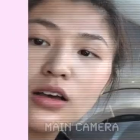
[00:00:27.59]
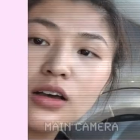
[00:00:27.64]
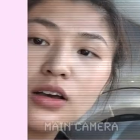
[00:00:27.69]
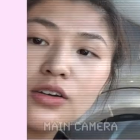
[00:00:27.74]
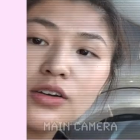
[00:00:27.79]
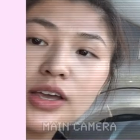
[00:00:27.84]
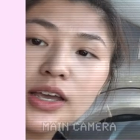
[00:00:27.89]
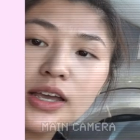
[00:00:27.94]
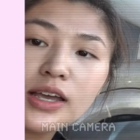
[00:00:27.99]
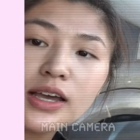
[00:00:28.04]

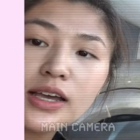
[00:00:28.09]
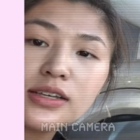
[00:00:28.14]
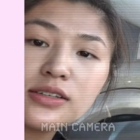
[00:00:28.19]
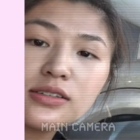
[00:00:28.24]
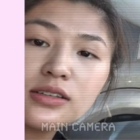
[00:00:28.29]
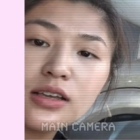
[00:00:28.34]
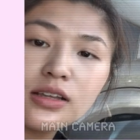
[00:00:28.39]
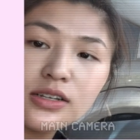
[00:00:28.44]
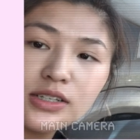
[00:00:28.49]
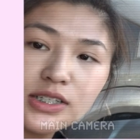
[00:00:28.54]
Okay guys,
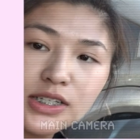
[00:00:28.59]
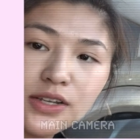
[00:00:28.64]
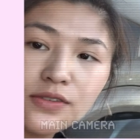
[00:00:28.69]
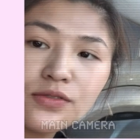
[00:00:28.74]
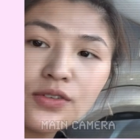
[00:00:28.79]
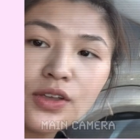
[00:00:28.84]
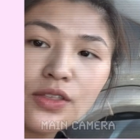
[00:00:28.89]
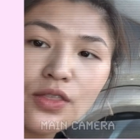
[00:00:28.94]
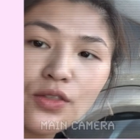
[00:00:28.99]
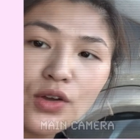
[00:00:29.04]

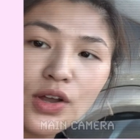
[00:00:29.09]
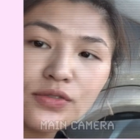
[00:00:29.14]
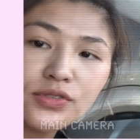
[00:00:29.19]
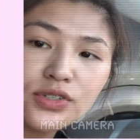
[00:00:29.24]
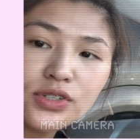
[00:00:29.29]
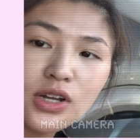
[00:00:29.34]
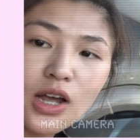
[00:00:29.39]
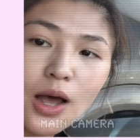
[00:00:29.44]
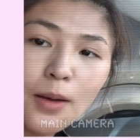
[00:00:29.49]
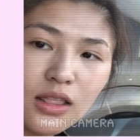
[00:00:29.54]
different thrift
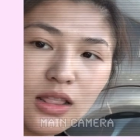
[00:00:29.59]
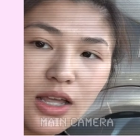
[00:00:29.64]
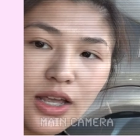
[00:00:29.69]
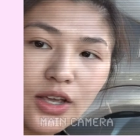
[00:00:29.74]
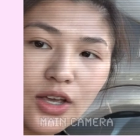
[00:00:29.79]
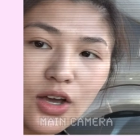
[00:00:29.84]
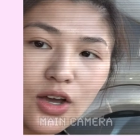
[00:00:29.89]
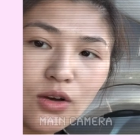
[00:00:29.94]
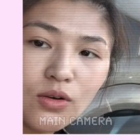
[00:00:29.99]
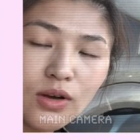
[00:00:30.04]
shop,
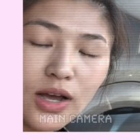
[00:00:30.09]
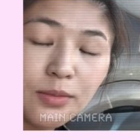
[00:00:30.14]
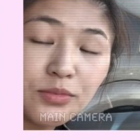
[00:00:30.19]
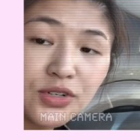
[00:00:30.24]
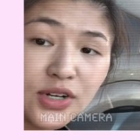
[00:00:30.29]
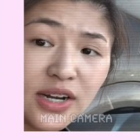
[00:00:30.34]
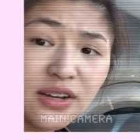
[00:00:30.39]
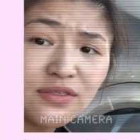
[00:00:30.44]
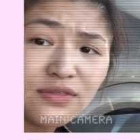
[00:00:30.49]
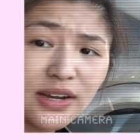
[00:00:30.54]
Lego. I'm
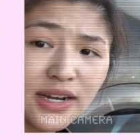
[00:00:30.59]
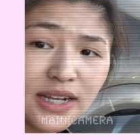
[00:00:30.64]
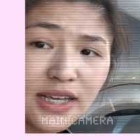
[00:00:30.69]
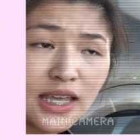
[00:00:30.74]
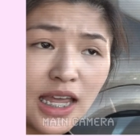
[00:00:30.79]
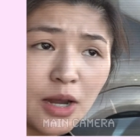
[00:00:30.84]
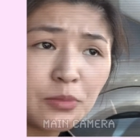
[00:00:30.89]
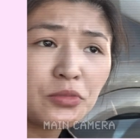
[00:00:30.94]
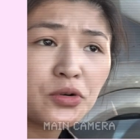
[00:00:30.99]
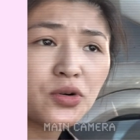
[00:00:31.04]
trying to find a
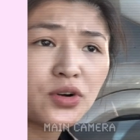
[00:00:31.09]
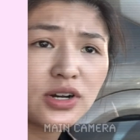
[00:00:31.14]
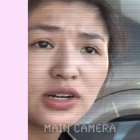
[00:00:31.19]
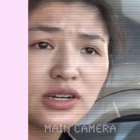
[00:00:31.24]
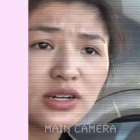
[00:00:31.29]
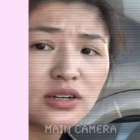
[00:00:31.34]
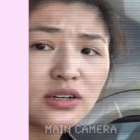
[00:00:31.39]
camcorder.